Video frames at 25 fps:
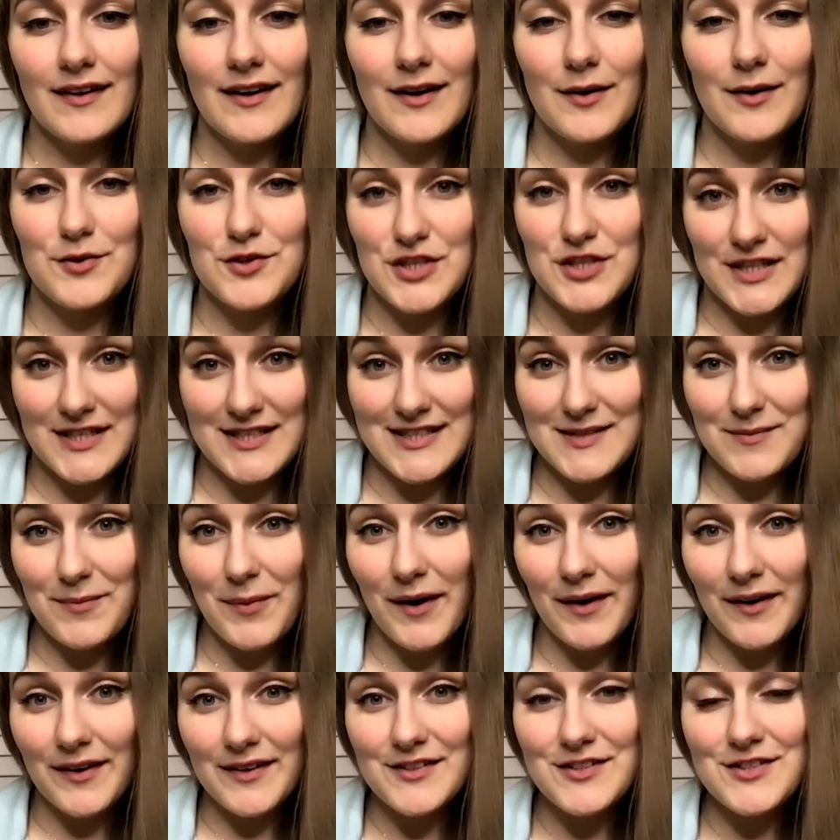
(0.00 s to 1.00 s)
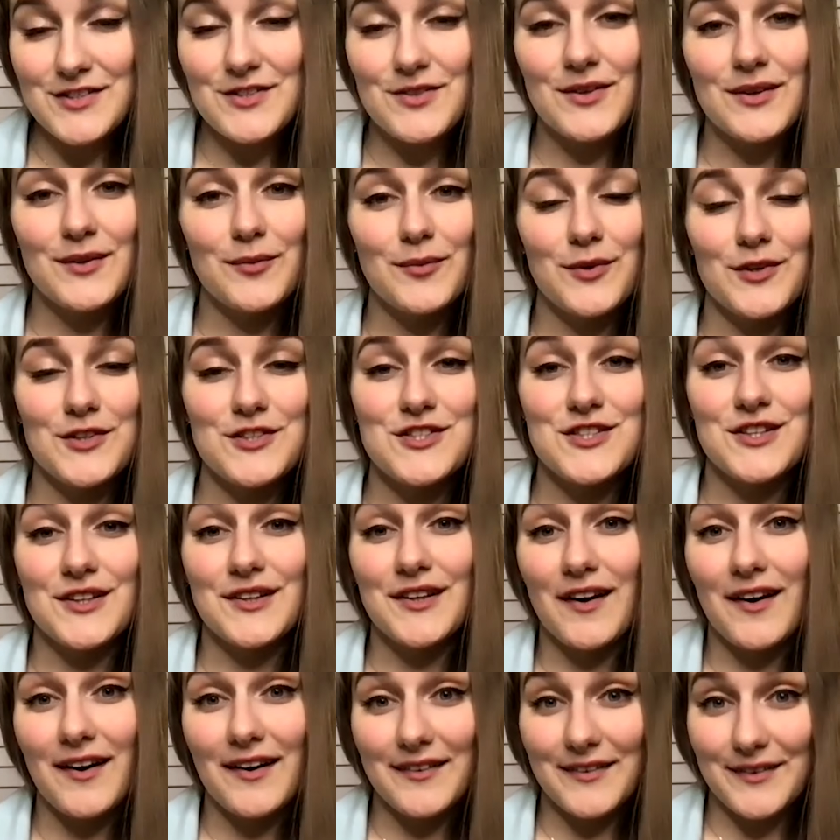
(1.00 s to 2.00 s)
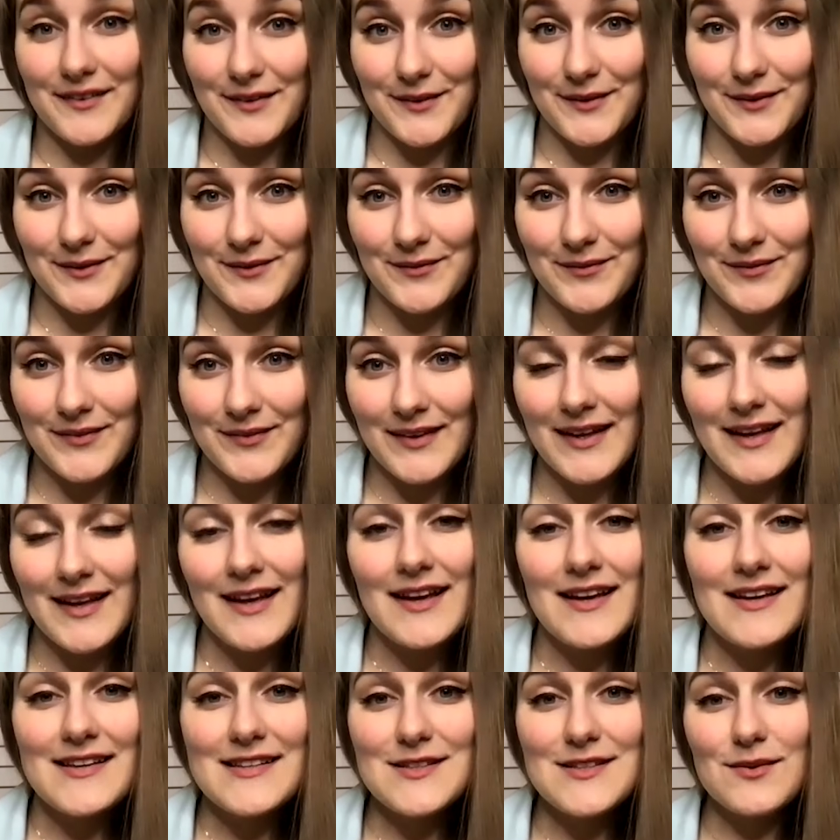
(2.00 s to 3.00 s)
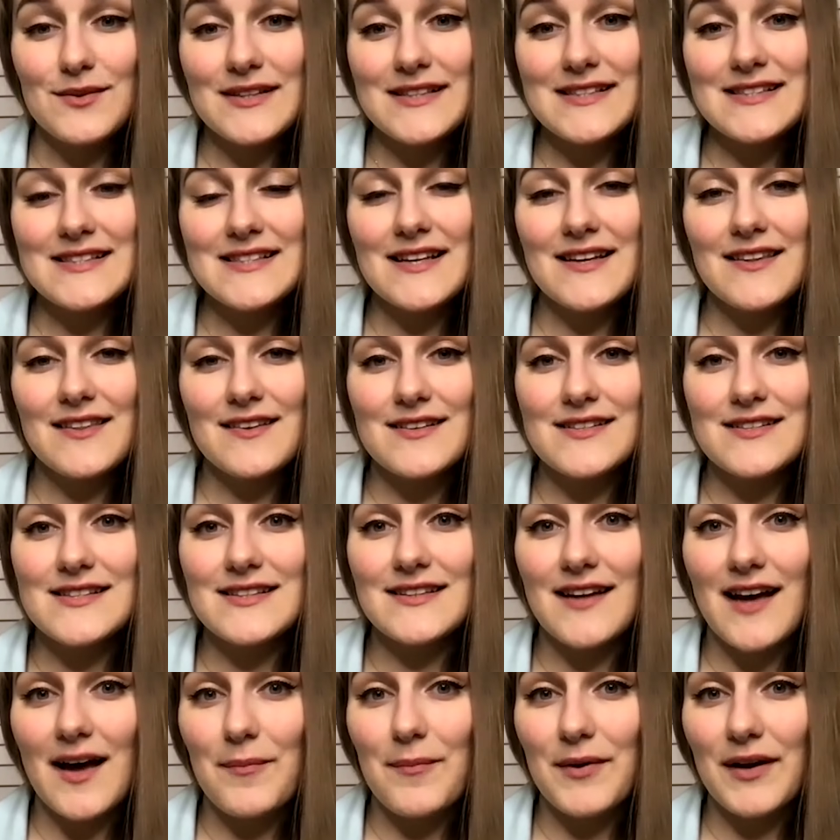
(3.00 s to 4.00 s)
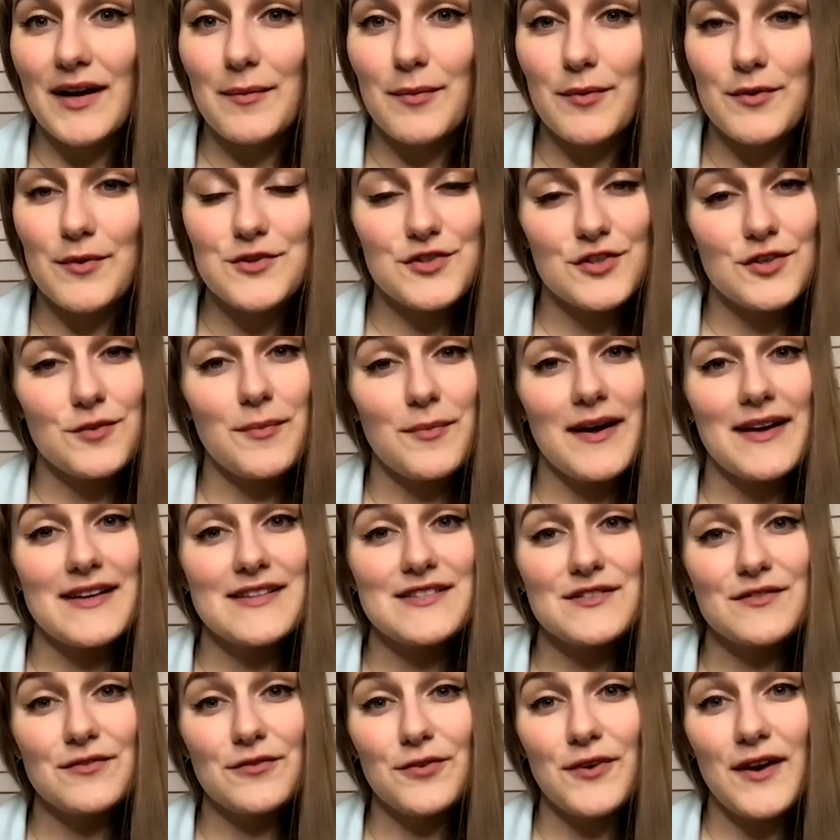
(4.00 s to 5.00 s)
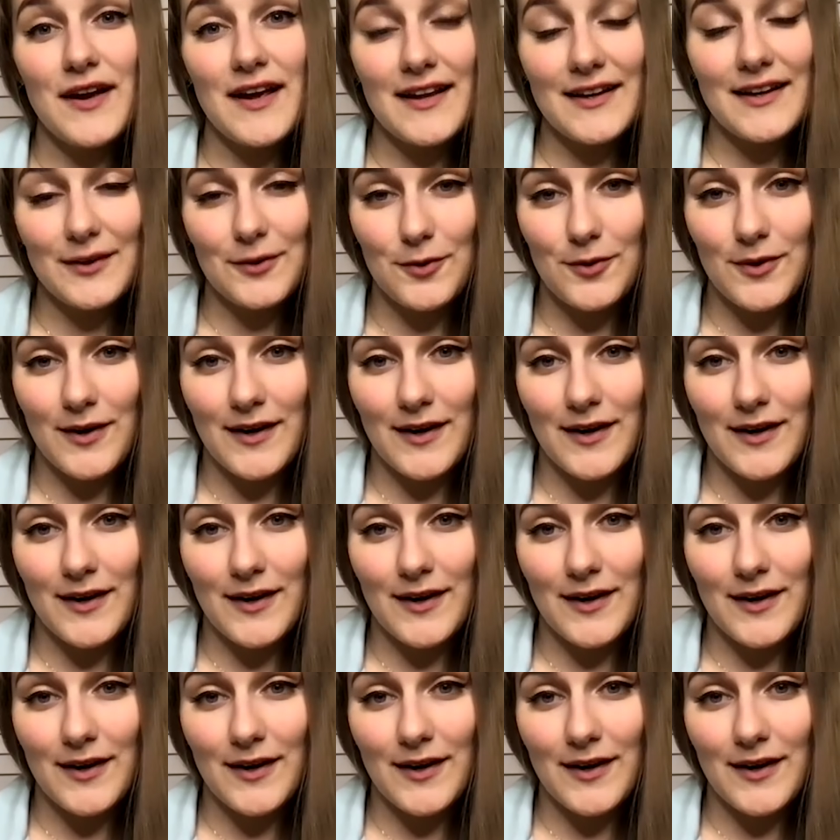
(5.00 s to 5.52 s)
how she inspired you and what she taught you. So let's say there's a topic about your best friend who